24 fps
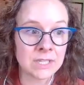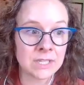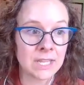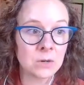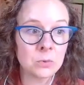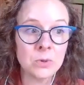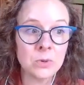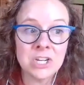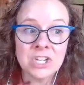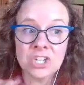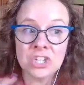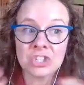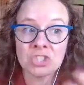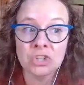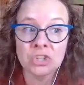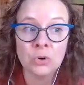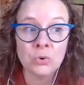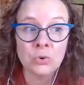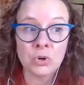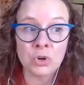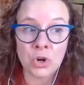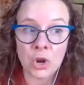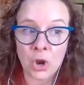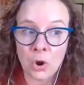Like, we just
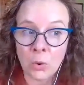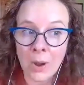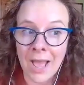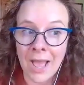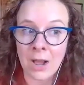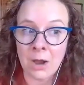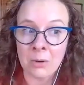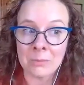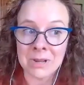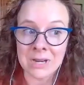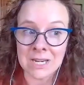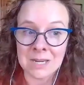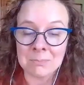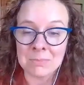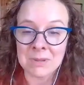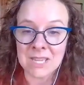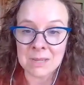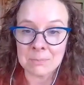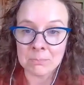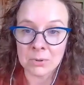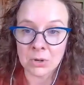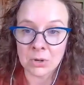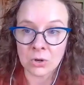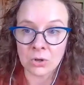don't know how many
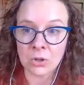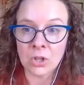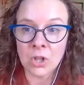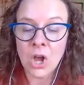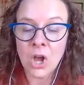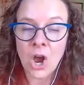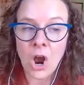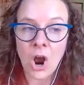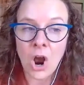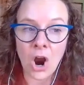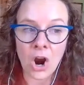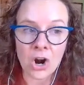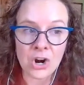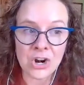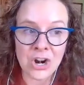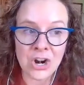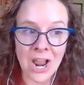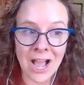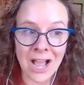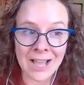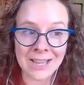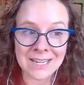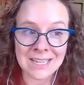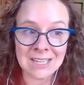people are
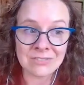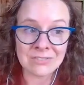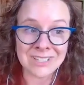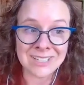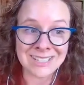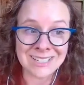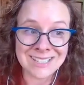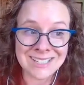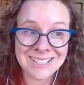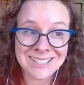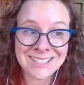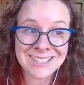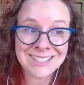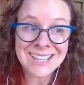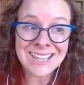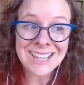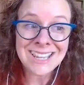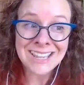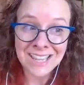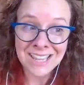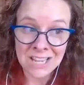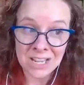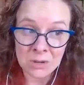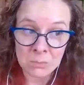not even
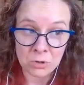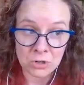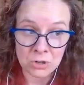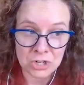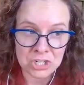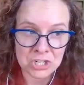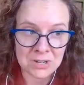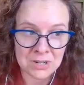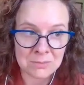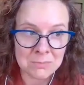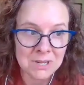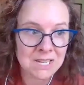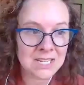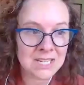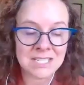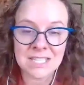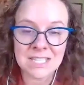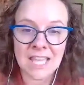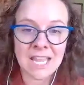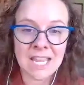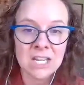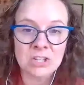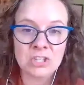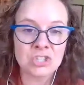seeking abortion because
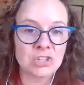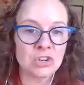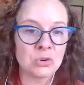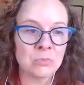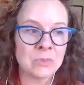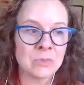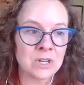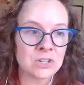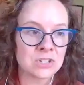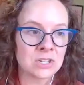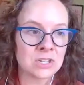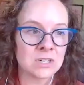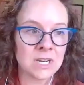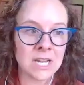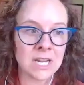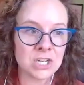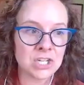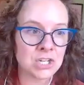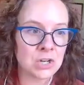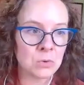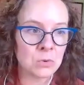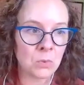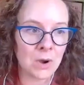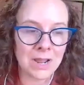they assume there's a
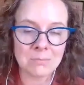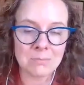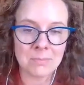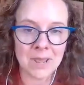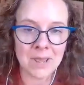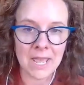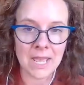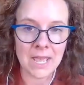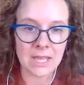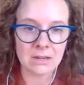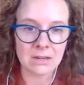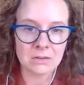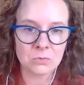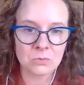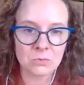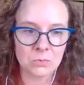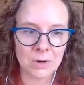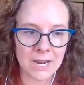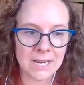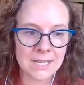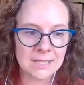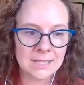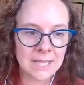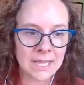nationwide ban, right?